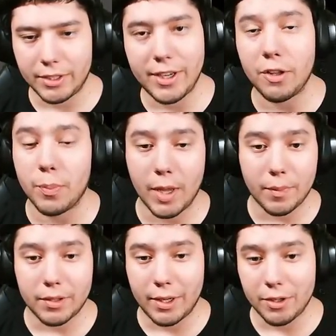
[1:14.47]
chase me up
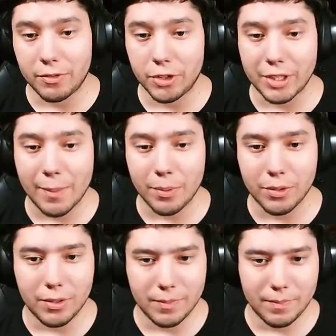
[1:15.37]
the stairs, for
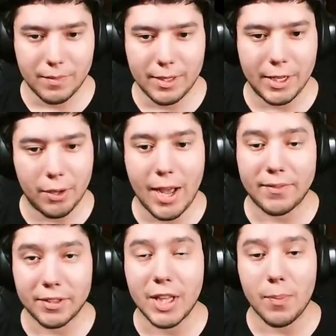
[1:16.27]
example, it'll have
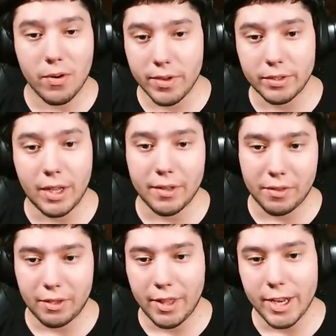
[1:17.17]
to step over the
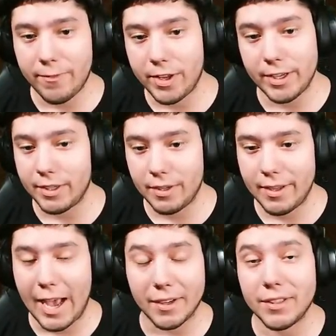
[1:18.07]
salt, and if it
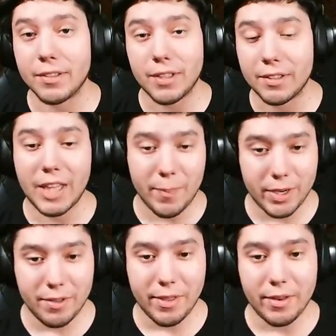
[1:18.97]
actually does not step in
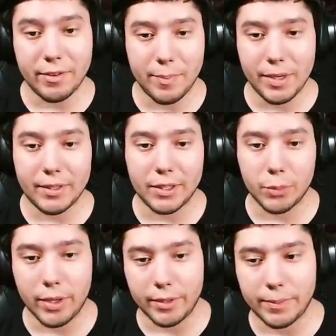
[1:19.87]
it, then it means that's a
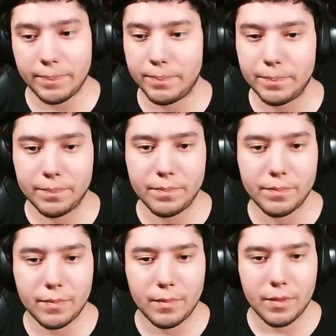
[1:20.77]
wraith.
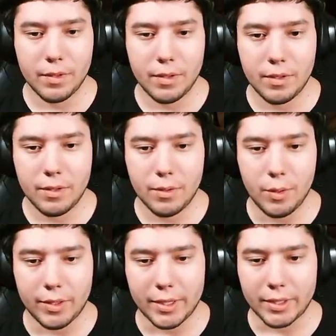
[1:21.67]

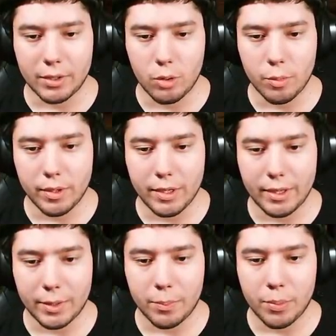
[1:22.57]
Which that's a
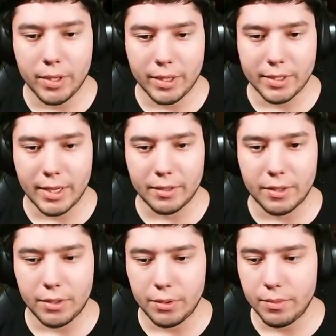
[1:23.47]
normally pretty good test
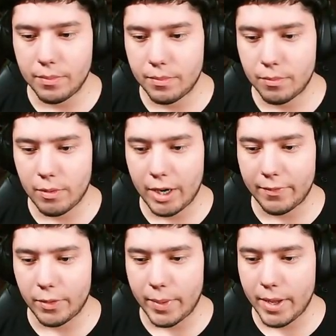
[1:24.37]
to do right
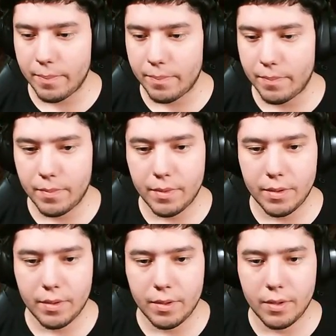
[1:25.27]
off the bat.
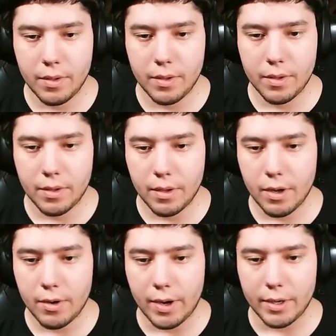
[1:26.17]

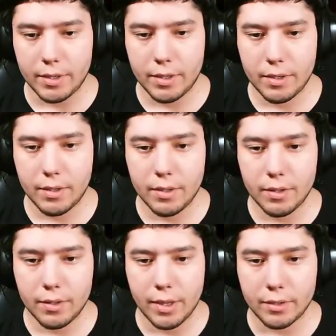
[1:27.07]
Alright,
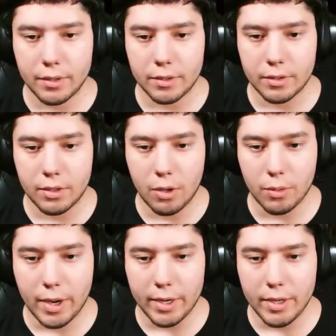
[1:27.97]
let's just go
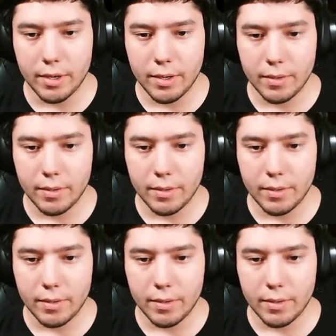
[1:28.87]
right in.